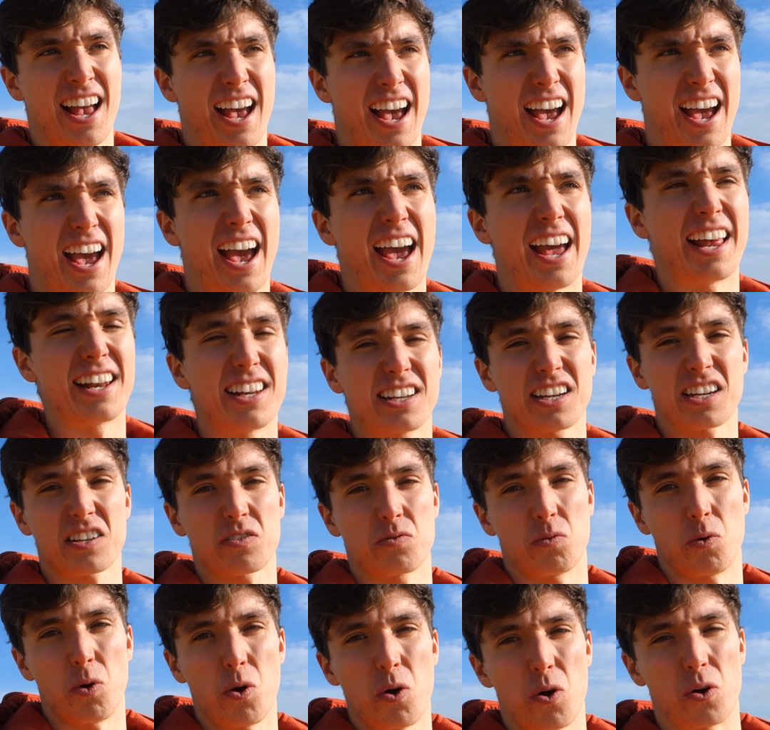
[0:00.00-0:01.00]
and
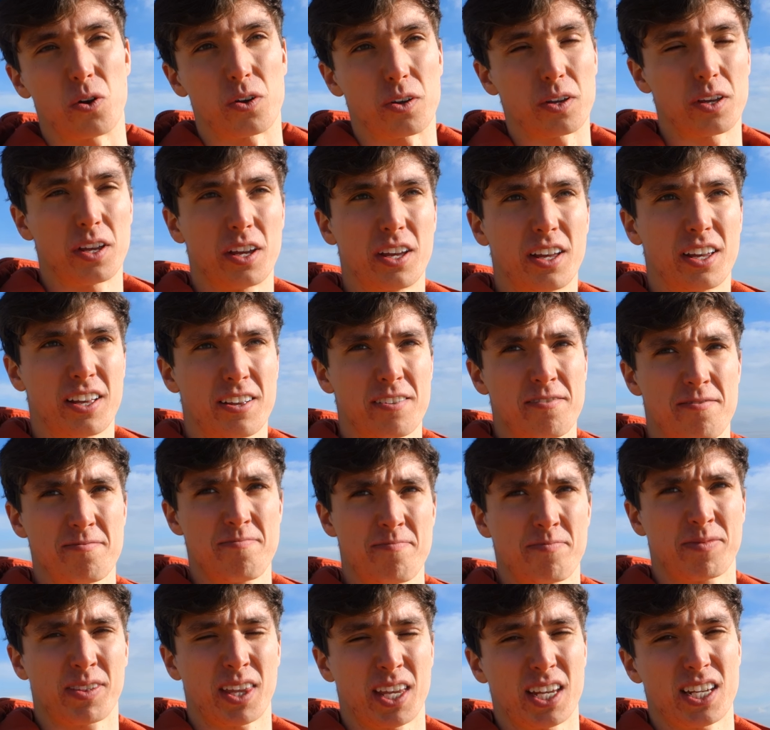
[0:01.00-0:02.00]
just walk.
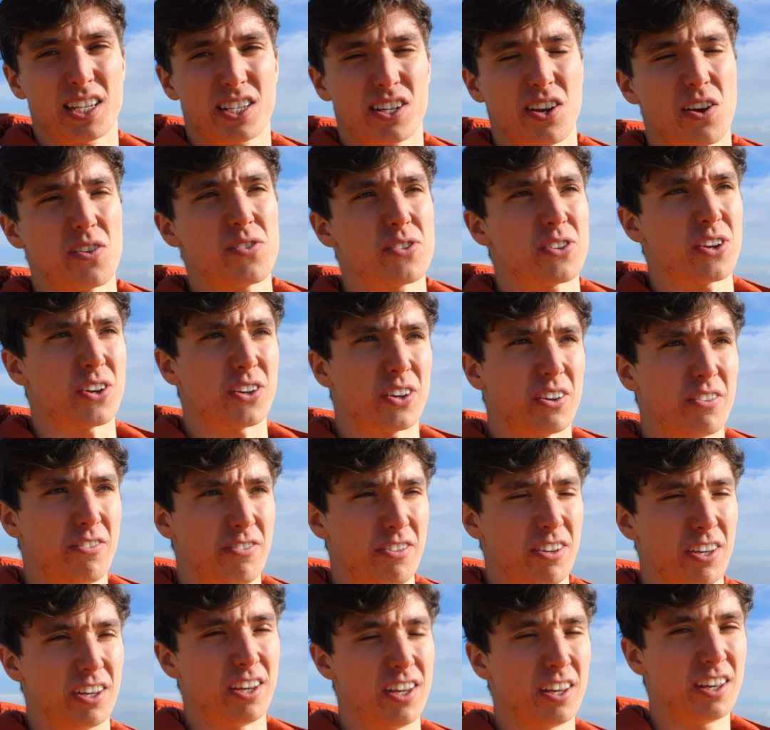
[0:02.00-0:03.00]
So, so good
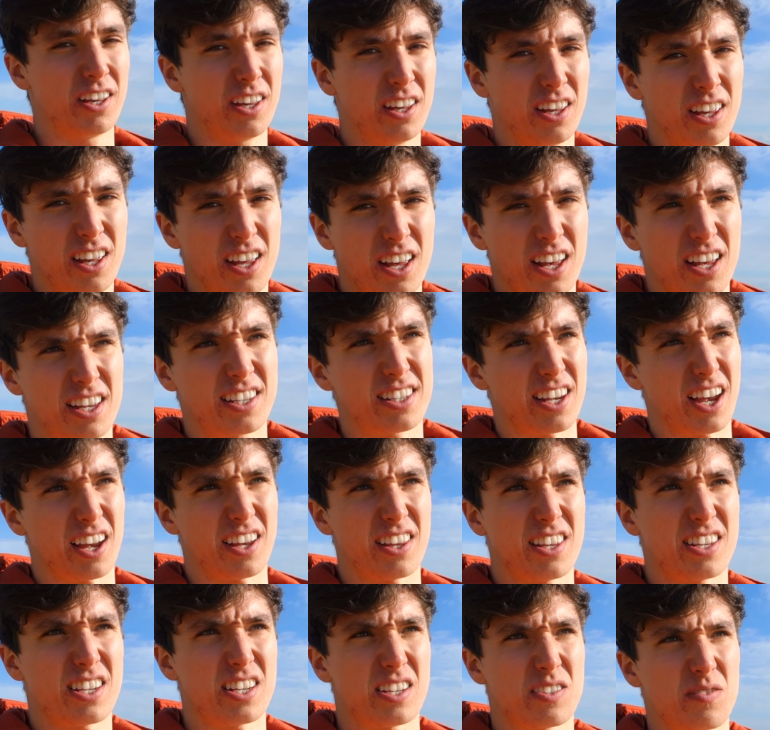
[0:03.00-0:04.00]
for you.
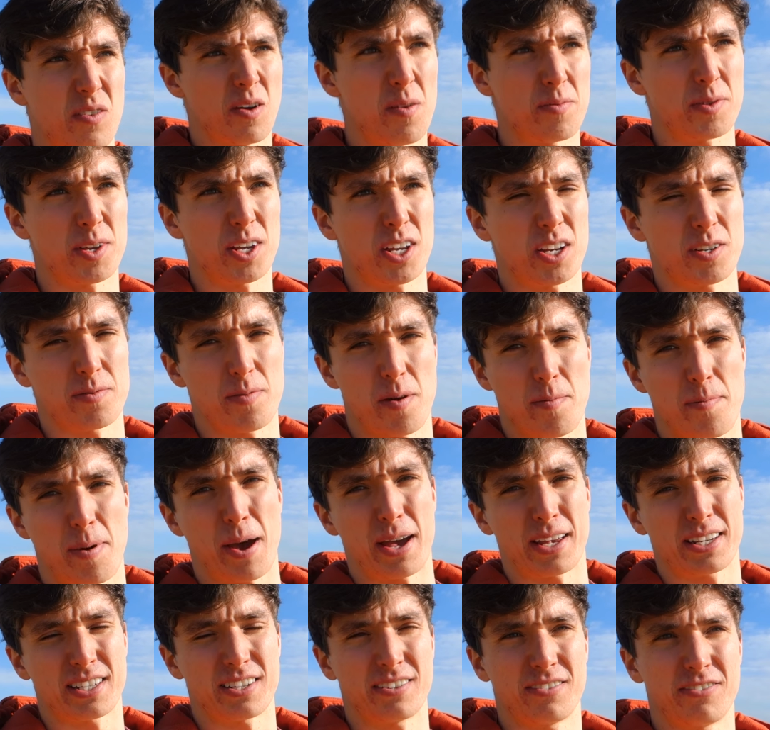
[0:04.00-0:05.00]
So this is what I'm doing on my
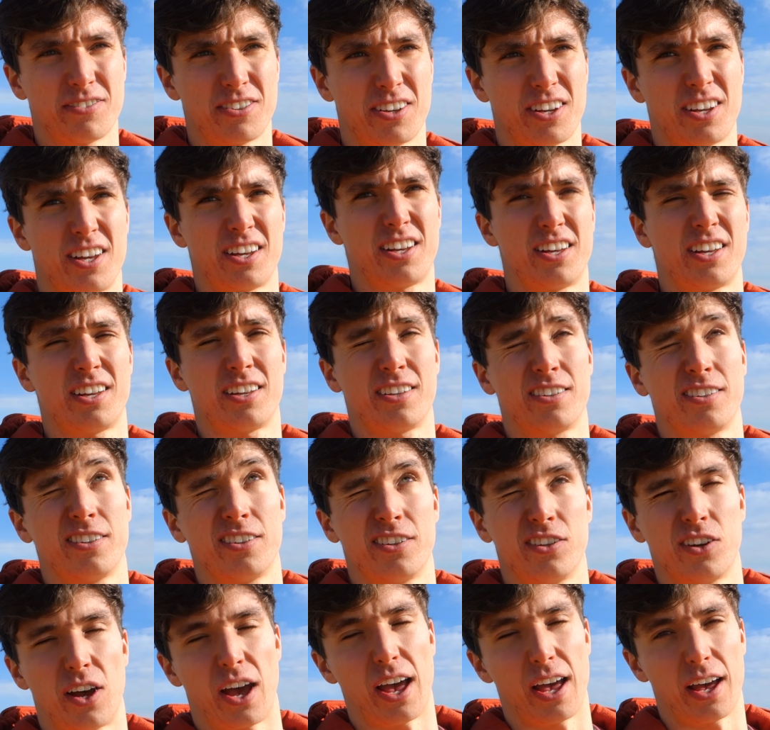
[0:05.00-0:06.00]
passive
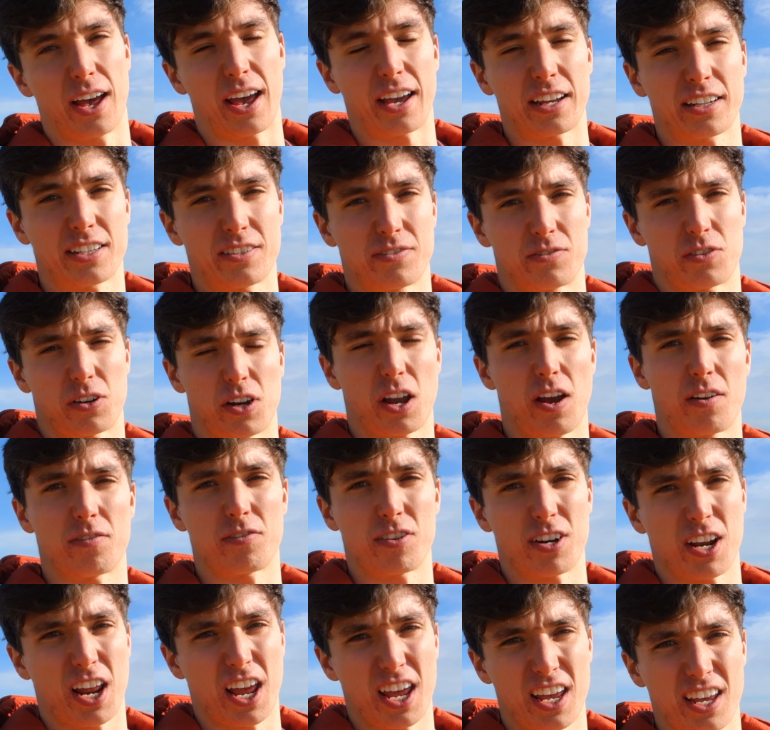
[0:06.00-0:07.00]
active
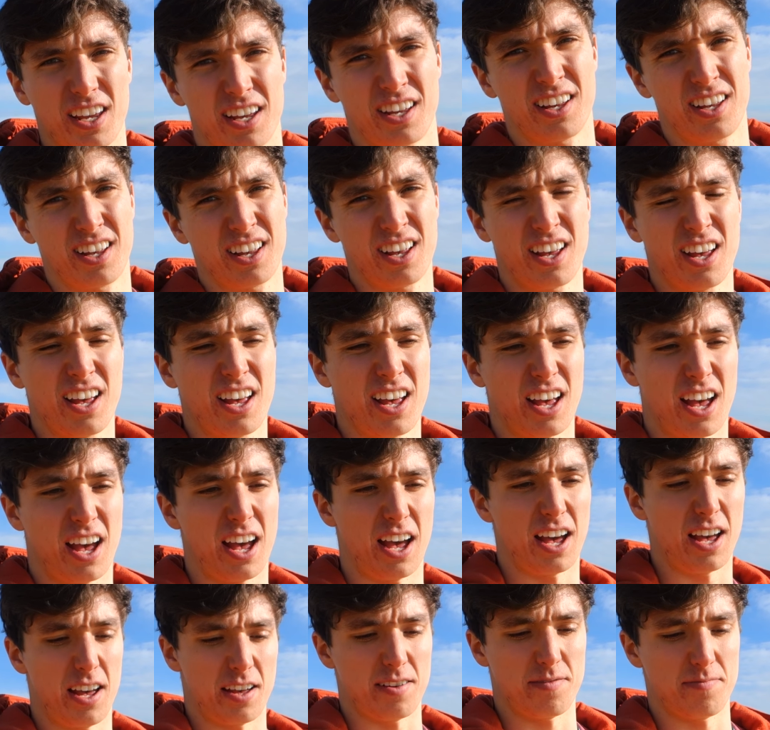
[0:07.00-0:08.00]
recovery day.
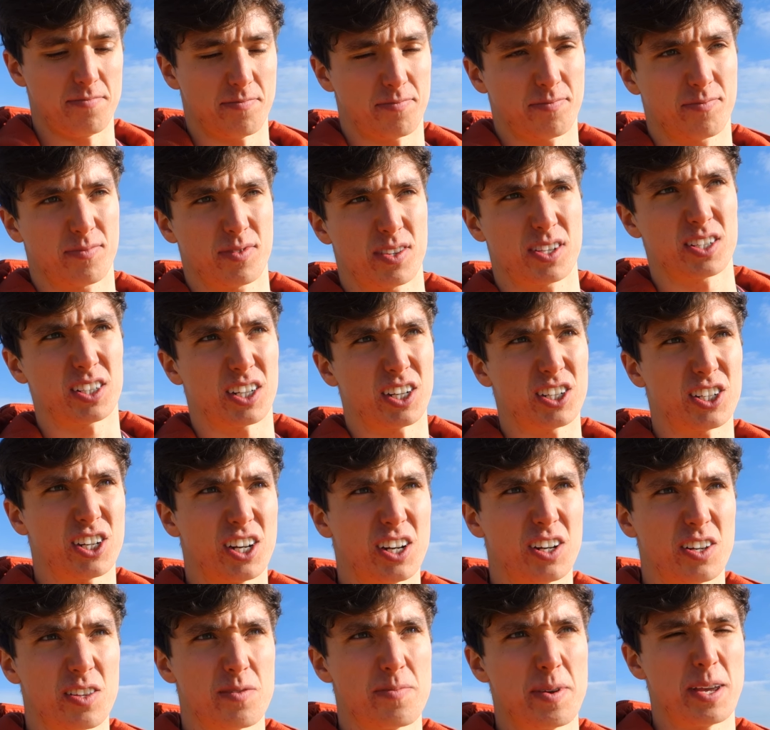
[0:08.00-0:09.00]
Um, so going to
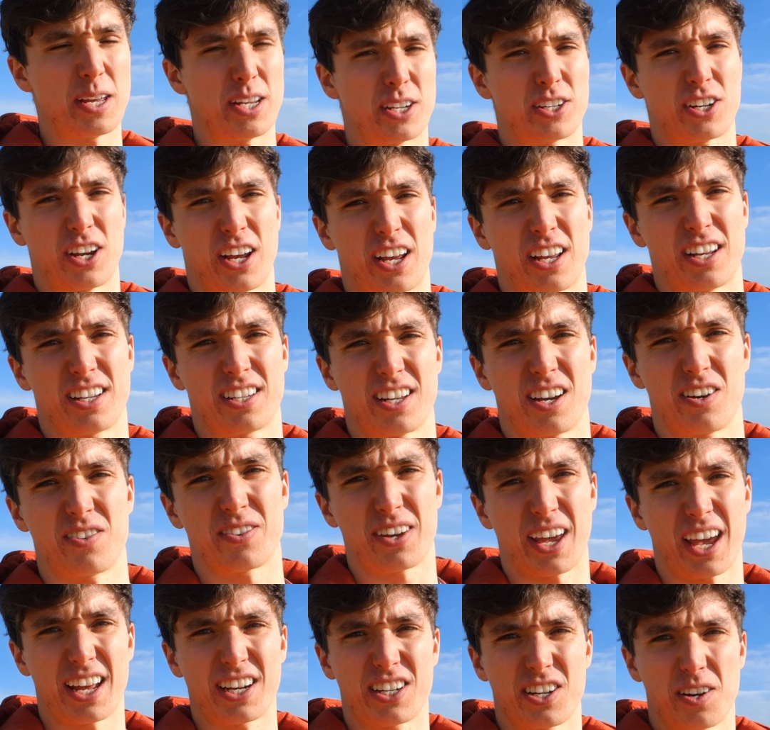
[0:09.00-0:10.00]
chill on the beach and I'll
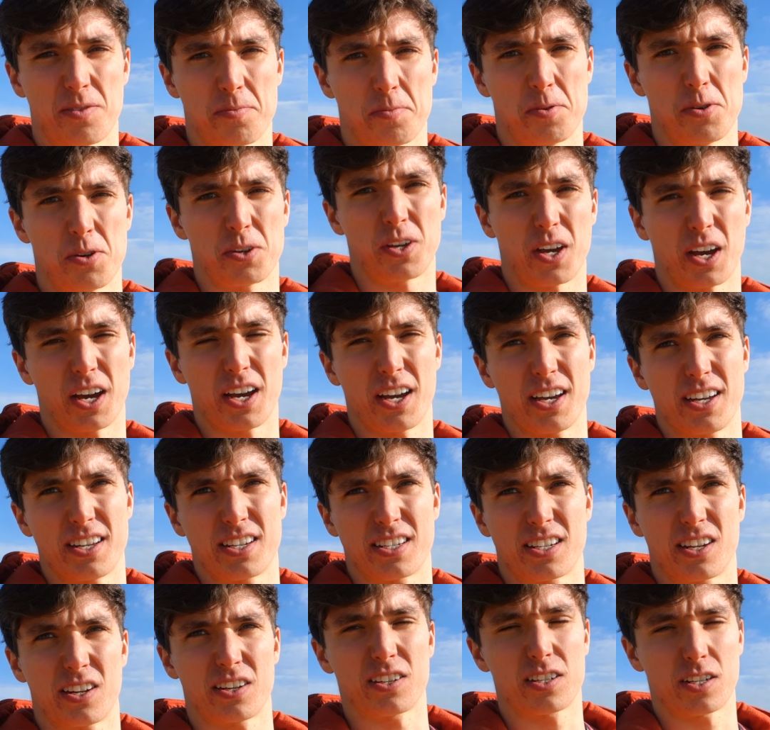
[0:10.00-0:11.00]
catch up with you
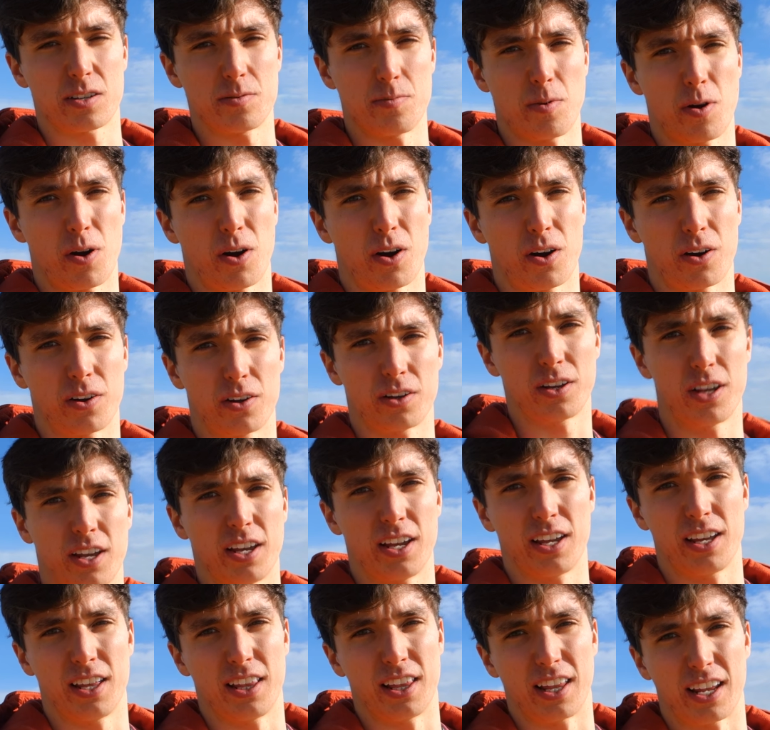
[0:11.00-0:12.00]
guys tomorrow,
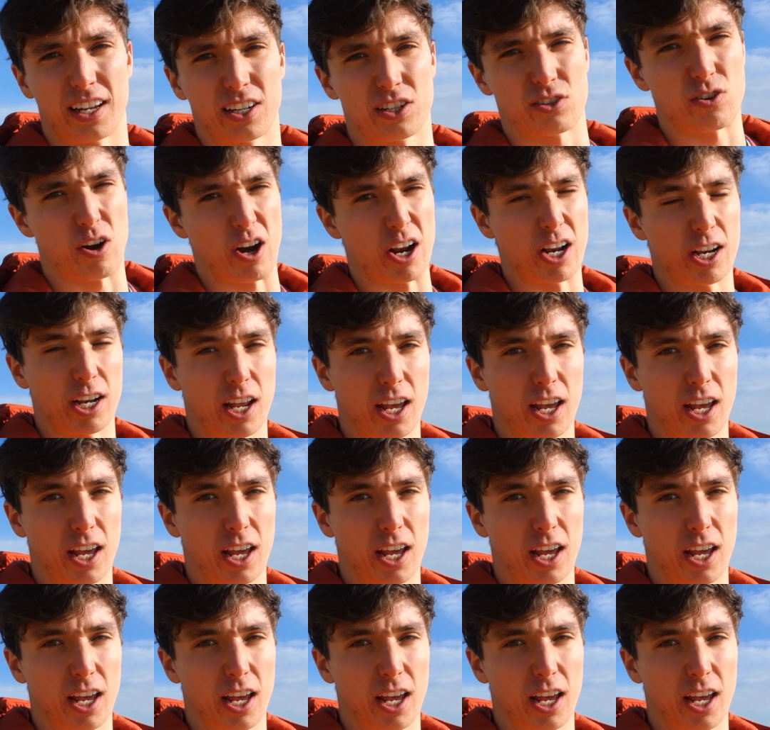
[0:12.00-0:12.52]
the next training